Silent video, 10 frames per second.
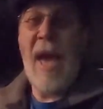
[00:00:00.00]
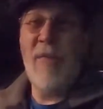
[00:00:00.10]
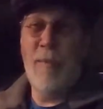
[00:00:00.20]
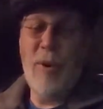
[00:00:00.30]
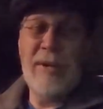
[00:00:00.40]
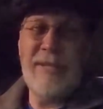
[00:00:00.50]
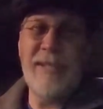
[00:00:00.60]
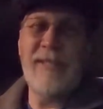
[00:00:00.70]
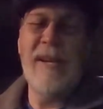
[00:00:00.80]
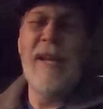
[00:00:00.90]
And the point
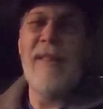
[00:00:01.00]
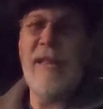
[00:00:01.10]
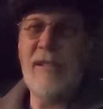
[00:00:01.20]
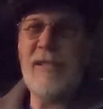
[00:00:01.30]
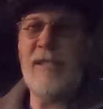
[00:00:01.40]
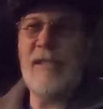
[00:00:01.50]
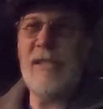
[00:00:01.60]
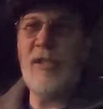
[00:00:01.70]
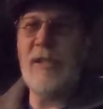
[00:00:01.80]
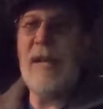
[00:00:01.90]
is, this
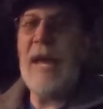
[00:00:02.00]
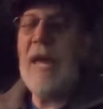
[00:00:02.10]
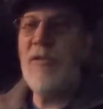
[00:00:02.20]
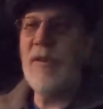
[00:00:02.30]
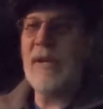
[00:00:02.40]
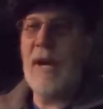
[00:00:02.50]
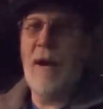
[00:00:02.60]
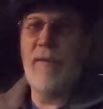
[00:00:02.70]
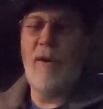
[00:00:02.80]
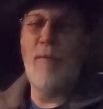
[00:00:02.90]
decision isn't
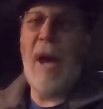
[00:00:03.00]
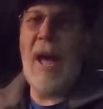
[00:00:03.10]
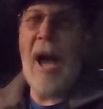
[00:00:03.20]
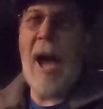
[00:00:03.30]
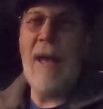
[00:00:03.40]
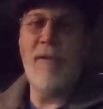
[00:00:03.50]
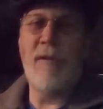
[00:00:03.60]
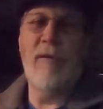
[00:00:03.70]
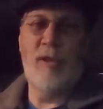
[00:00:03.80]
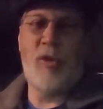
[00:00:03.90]
covered by
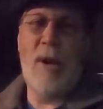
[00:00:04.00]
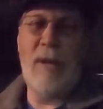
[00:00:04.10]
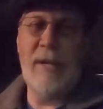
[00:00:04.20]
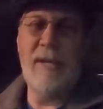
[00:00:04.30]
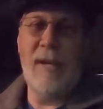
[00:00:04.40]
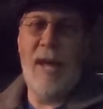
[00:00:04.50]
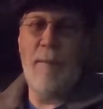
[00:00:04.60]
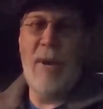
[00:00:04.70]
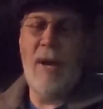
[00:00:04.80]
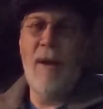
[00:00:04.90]
either the trolley
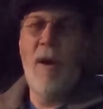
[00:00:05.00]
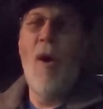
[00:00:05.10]
dilemma